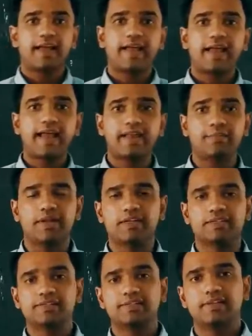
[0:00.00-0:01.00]

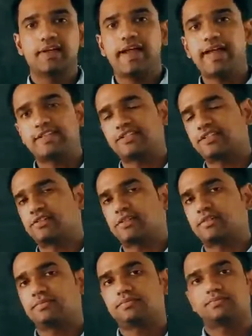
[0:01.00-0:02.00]
animals, etc.
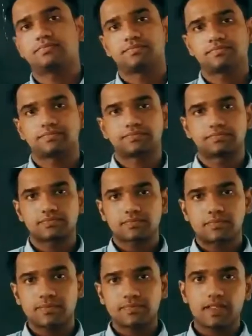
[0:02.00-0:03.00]

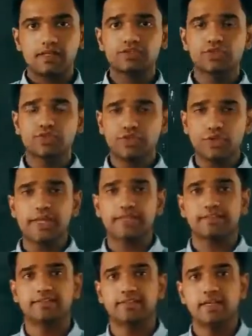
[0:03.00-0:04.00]
So students,